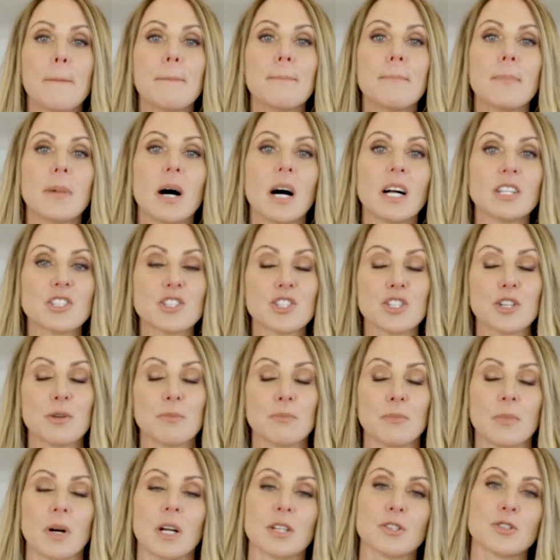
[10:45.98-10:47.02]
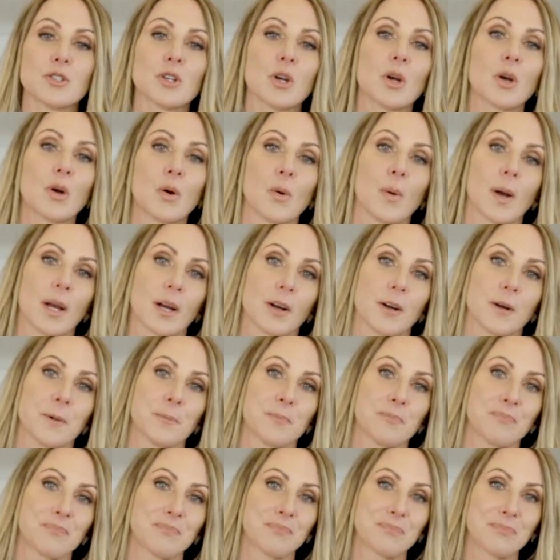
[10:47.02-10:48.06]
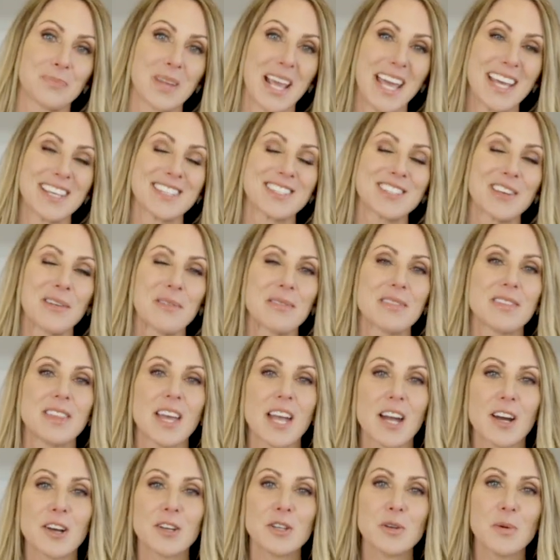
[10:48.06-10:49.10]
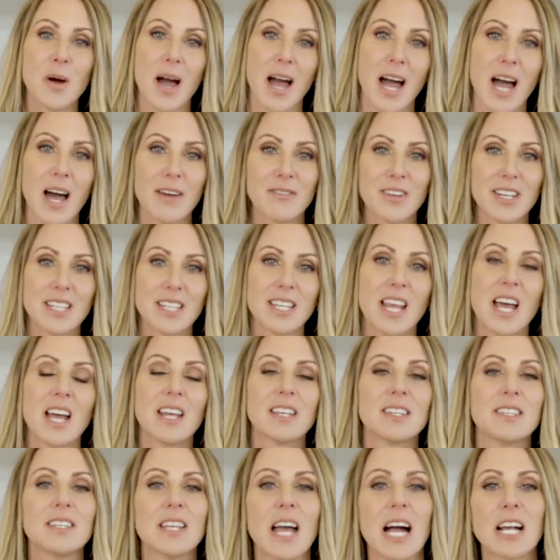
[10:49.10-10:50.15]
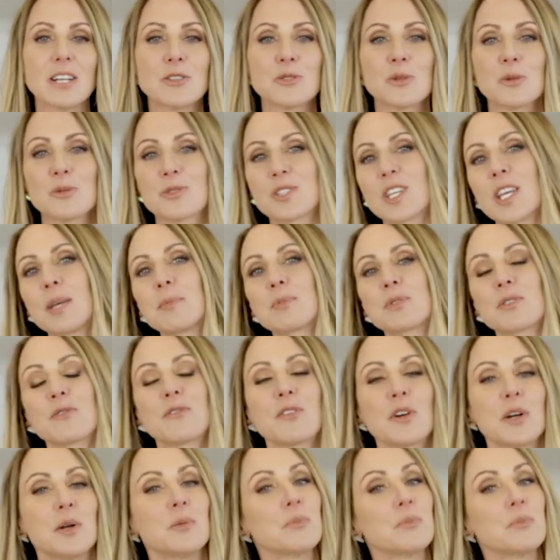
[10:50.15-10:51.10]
much, much quicker. So there you have it, natural tips for